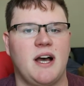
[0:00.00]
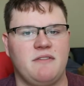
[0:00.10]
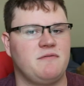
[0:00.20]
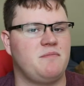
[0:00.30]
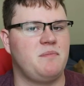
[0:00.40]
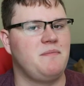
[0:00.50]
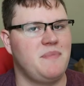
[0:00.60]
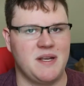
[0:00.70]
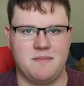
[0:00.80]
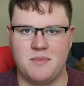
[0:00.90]
I've
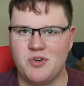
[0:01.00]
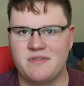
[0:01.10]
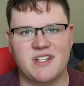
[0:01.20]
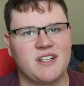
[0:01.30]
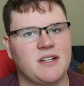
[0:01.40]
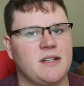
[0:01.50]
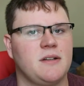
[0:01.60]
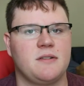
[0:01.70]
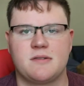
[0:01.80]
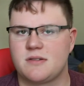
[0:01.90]
been moving,
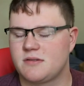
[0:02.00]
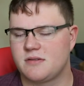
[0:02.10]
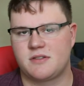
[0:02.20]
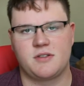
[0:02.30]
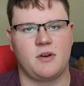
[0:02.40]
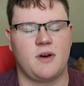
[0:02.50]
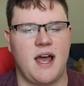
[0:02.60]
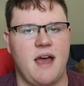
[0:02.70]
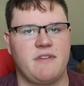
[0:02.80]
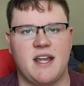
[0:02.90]
and so
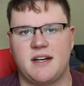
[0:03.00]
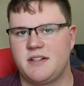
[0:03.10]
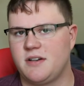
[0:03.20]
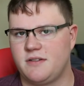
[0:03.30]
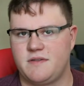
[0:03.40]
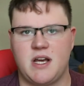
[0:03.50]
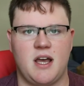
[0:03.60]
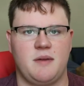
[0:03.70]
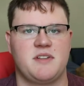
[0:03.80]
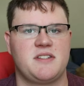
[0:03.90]
I haven't had a ton of
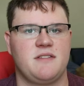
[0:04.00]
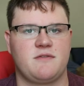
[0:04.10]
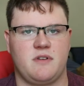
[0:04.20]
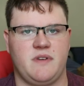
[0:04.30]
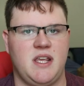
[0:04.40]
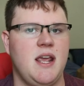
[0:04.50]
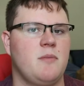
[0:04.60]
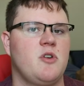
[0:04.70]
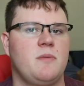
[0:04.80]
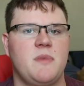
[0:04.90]
time to sit in front of a
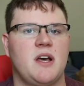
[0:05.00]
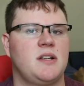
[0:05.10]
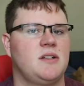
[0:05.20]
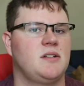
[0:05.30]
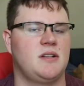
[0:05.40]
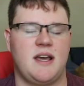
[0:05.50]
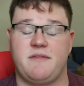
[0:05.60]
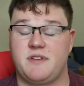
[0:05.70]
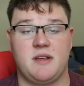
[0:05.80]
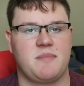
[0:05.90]
camera. I
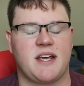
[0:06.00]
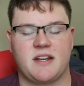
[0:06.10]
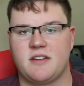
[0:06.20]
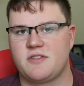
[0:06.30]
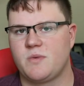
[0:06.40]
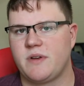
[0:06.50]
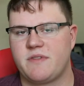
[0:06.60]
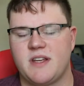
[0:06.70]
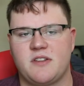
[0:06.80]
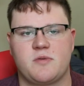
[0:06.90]
have to get back into the swing of
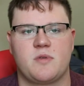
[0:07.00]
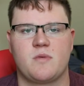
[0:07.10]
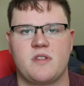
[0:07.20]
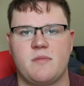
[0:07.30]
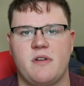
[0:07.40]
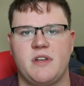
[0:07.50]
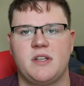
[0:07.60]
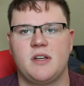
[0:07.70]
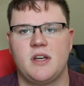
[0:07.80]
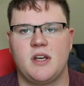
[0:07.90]
things with the rhythm of it.